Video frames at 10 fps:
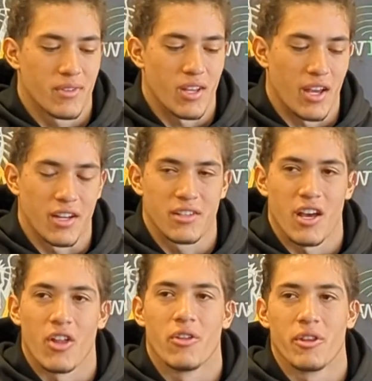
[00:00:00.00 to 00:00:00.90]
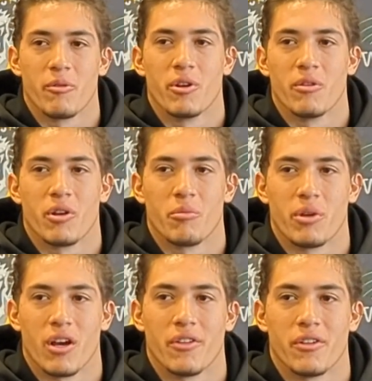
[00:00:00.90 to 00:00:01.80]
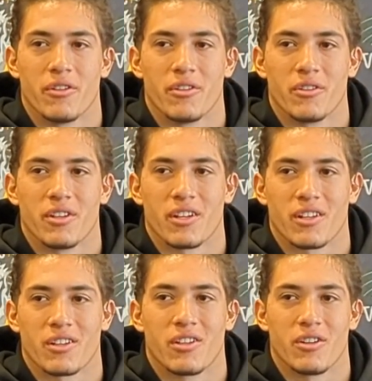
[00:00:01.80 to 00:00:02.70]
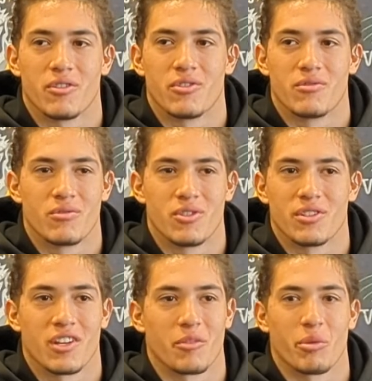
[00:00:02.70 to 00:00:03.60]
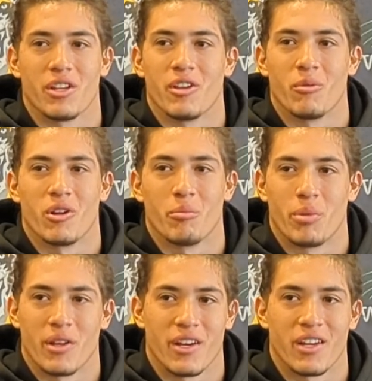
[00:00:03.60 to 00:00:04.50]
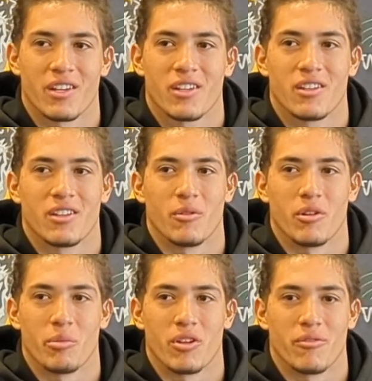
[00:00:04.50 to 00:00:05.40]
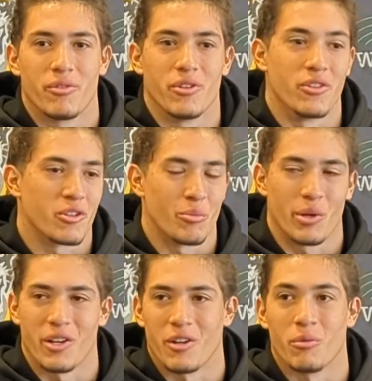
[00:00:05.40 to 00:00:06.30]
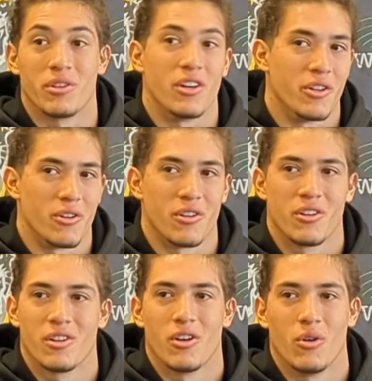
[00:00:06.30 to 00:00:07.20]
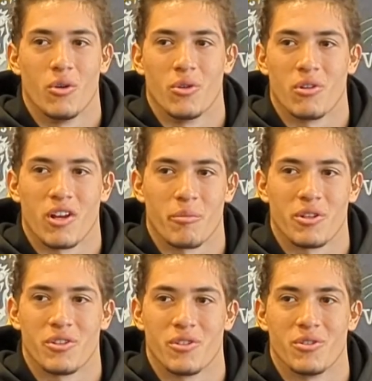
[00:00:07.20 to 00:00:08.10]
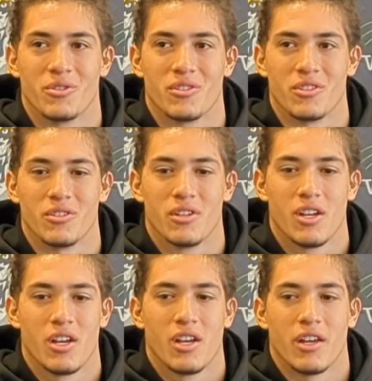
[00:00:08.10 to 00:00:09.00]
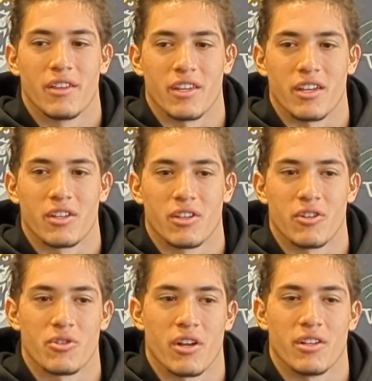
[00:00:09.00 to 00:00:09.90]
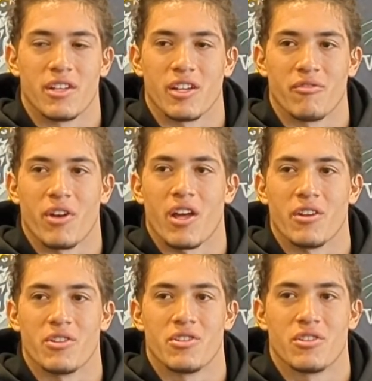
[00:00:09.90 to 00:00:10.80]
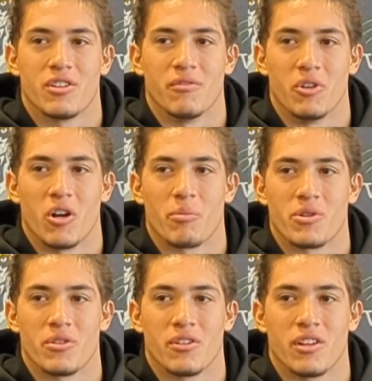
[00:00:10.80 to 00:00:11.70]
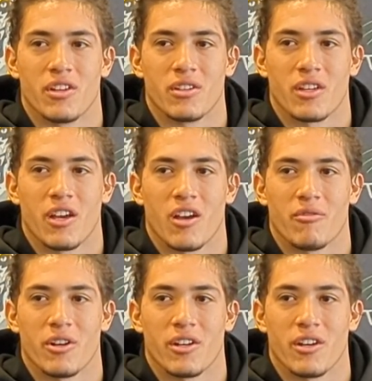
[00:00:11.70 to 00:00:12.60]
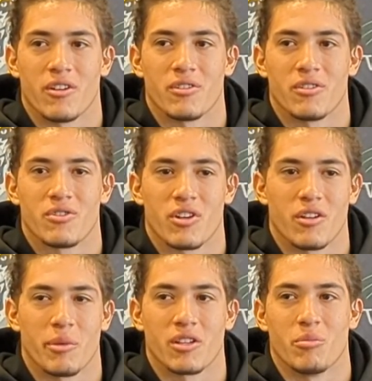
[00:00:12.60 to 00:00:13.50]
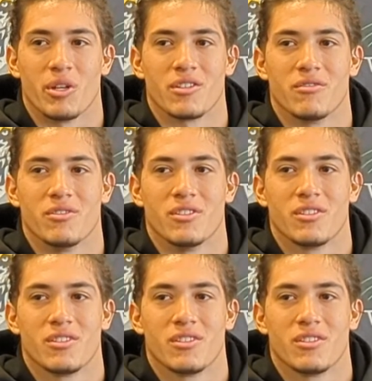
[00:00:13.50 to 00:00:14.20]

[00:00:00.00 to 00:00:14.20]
I could tell that they really want to be out there though. They're just like me. They want to play. They want to be on the field. They're competing with the other older linemen too. So I think they're trying to take advantage of the opportunity that they have right now and trying to make the best of it.